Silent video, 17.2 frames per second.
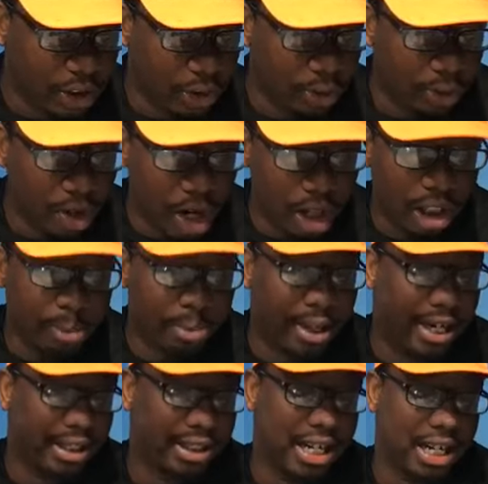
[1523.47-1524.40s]
to
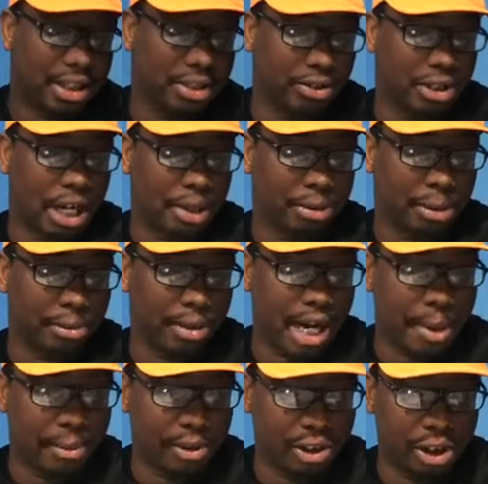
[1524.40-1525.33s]
other bait and tackle shops,
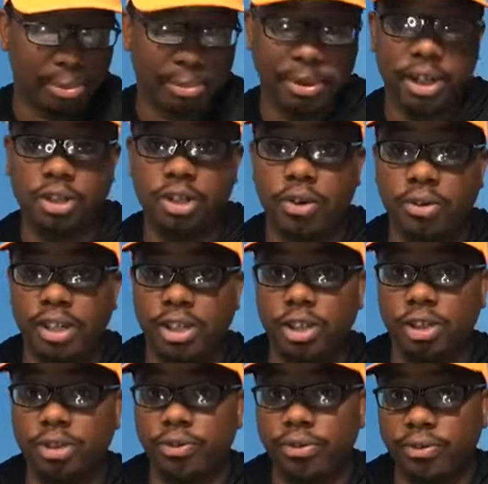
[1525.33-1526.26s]
and we're able to build
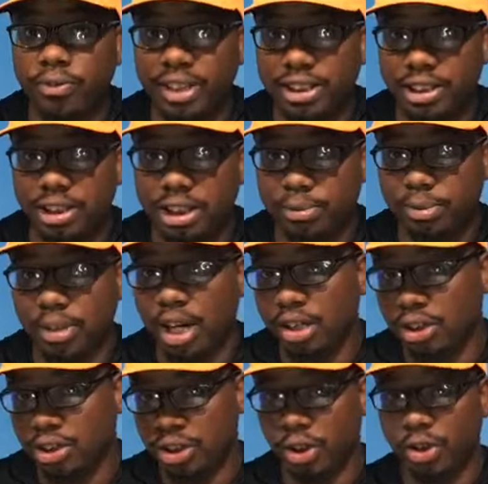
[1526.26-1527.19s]
those relationships
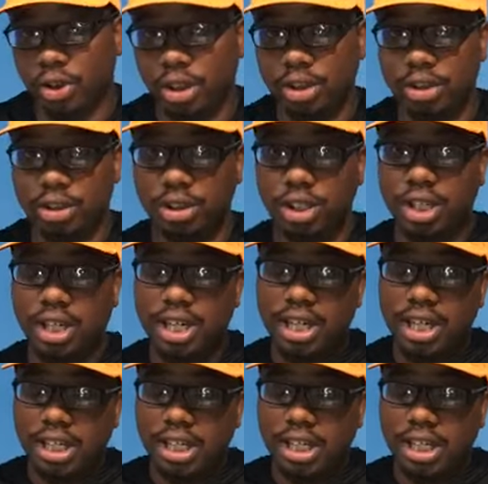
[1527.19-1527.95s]
with other stores.